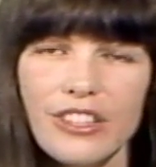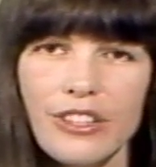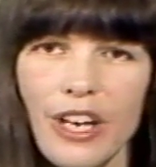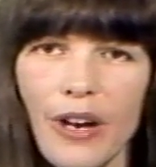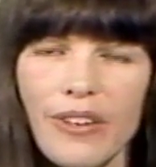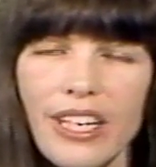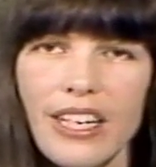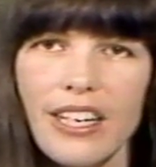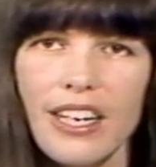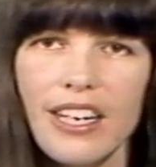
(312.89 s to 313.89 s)
you know.
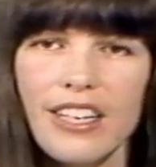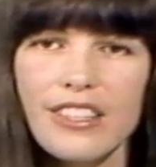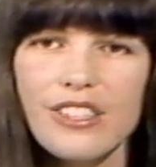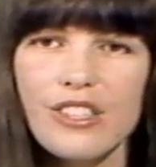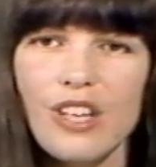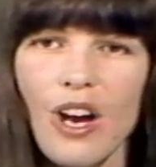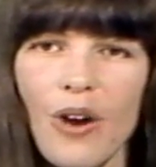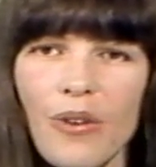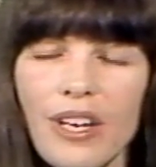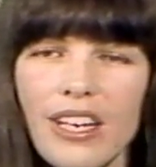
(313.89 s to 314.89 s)

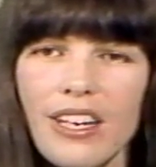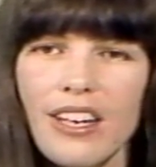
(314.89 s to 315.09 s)
So